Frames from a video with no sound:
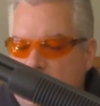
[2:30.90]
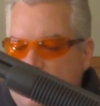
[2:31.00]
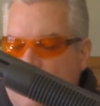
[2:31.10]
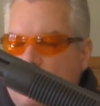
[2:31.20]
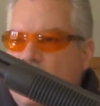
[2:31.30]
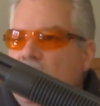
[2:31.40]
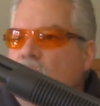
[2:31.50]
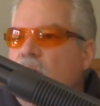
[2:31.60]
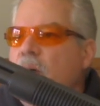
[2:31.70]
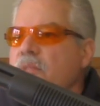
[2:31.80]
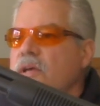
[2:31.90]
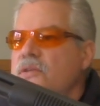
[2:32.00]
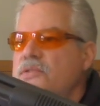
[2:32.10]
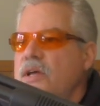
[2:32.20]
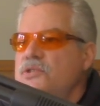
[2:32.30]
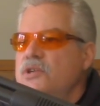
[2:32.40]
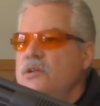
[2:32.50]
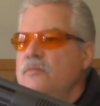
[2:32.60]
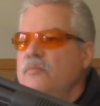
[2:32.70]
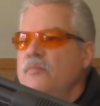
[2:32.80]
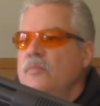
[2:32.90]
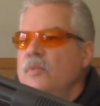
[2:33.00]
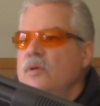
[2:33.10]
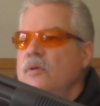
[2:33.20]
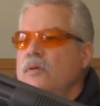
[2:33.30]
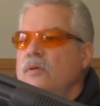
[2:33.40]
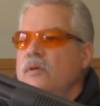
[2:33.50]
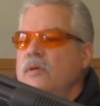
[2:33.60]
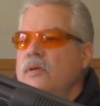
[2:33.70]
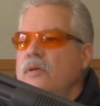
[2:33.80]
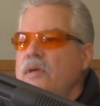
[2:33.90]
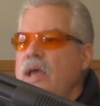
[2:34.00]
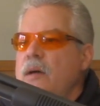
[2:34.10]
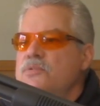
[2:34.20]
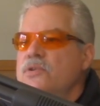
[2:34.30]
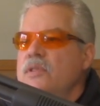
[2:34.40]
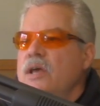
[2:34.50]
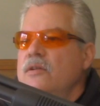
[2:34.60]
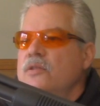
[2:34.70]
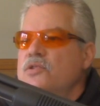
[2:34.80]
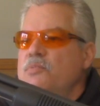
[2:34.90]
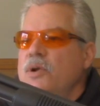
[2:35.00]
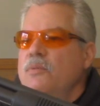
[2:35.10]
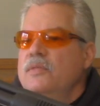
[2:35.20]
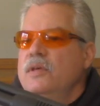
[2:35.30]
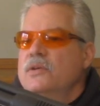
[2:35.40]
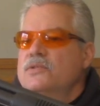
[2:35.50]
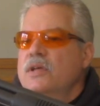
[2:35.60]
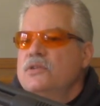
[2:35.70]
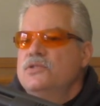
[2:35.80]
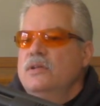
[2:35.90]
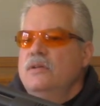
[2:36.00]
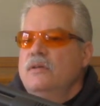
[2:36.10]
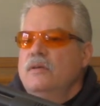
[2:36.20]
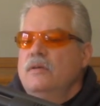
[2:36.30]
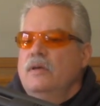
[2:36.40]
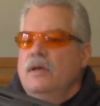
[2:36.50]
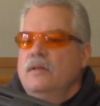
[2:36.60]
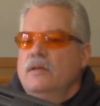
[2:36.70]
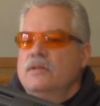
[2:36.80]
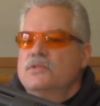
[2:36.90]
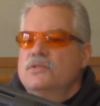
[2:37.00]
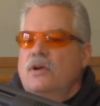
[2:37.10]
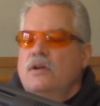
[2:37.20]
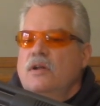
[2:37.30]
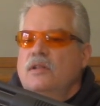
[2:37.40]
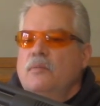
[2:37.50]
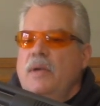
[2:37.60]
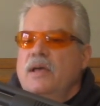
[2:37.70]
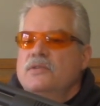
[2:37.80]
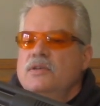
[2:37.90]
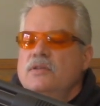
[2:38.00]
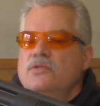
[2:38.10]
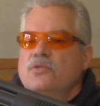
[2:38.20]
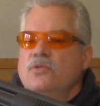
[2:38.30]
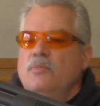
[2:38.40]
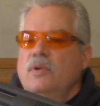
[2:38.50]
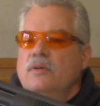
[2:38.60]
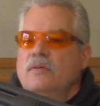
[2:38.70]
Then we're going to grab the extension, capture the end of the spring with the extension, and get it started on the magazine tube.